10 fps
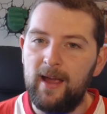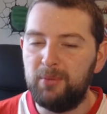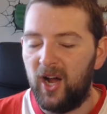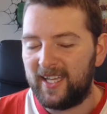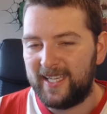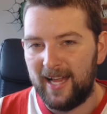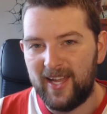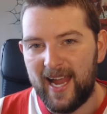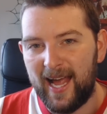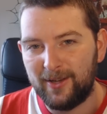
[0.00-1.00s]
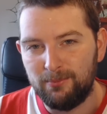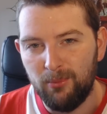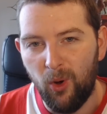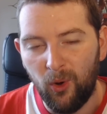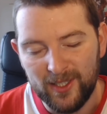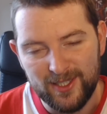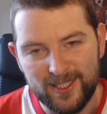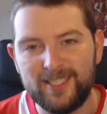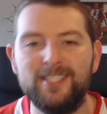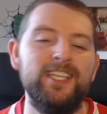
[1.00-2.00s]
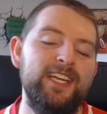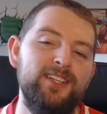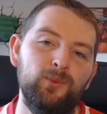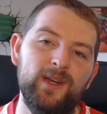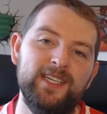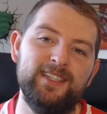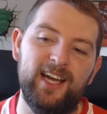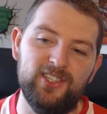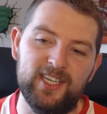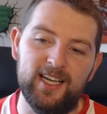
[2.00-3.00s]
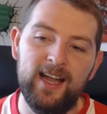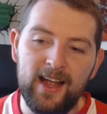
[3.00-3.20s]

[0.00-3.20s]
But again, they had more consistency than we did that year.